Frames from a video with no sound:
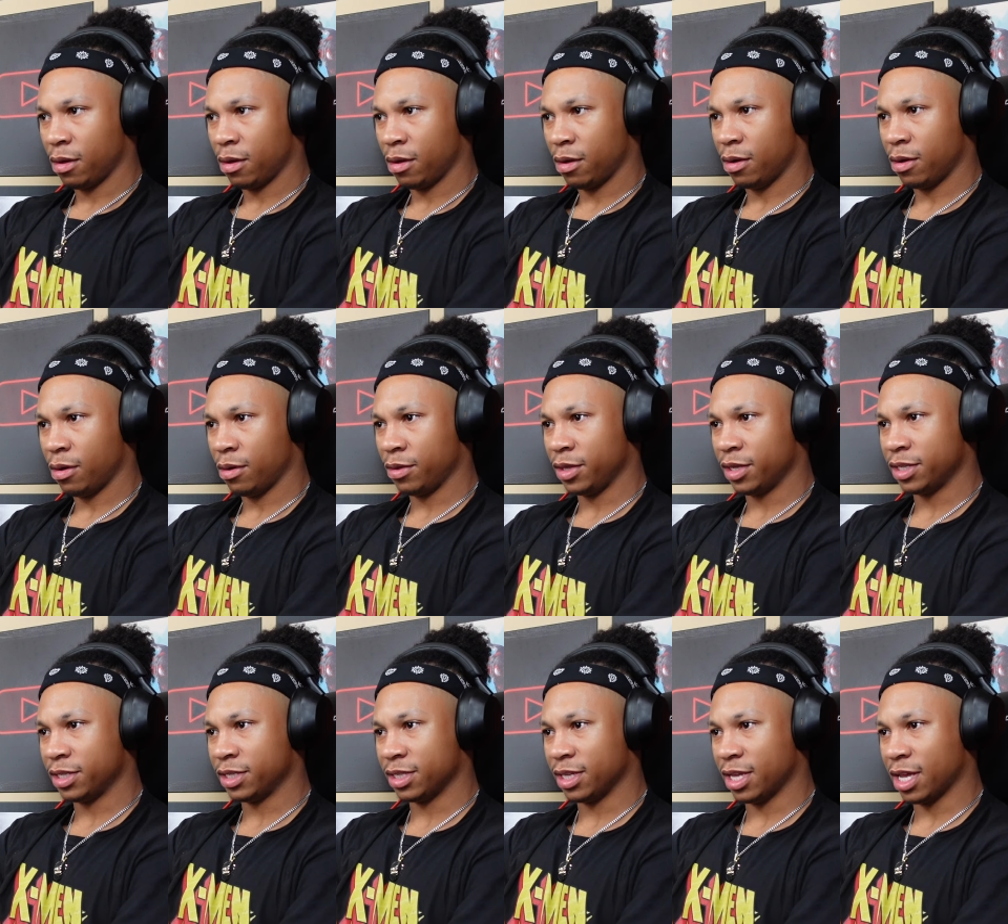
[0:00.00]
Oh,
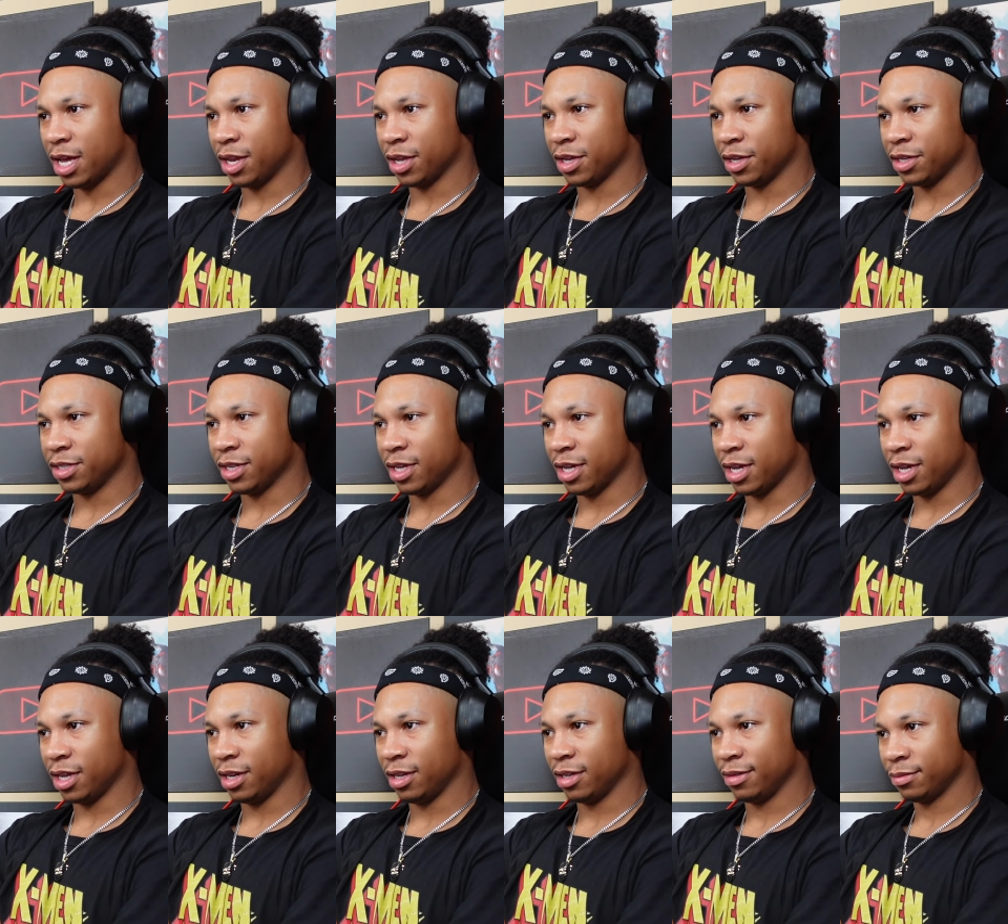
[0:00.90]
this is not a good
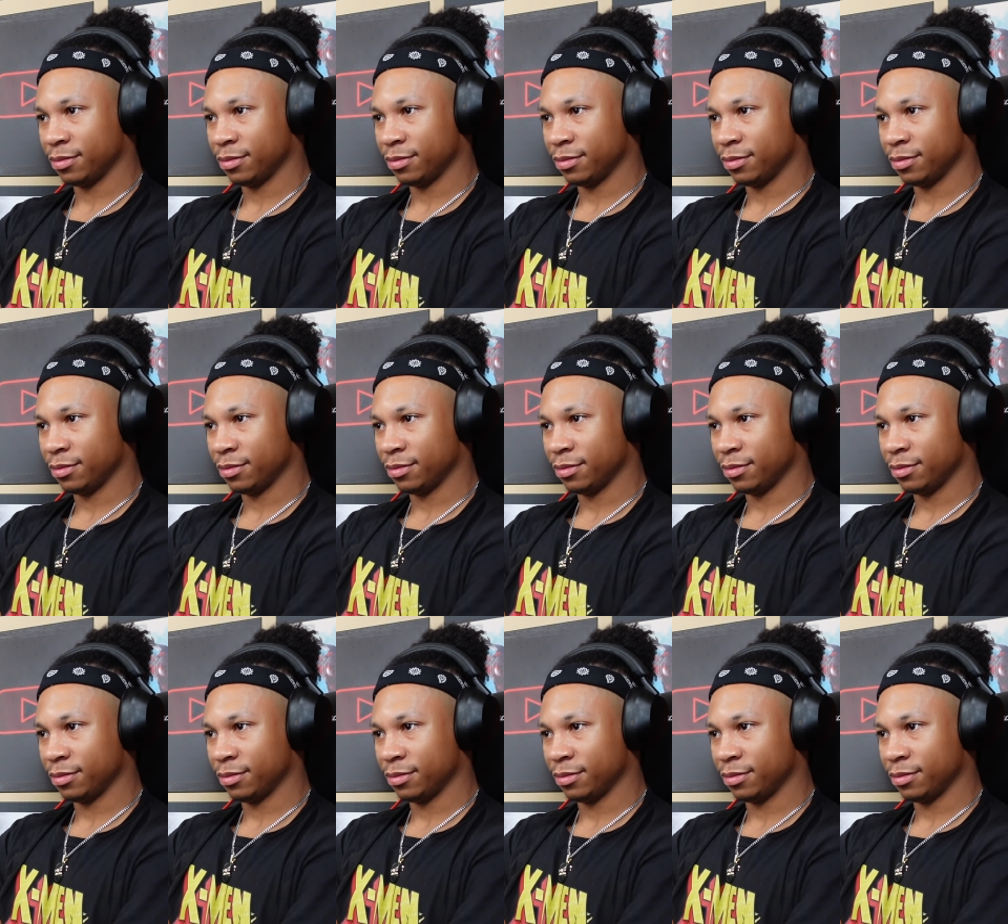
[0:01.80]
sign.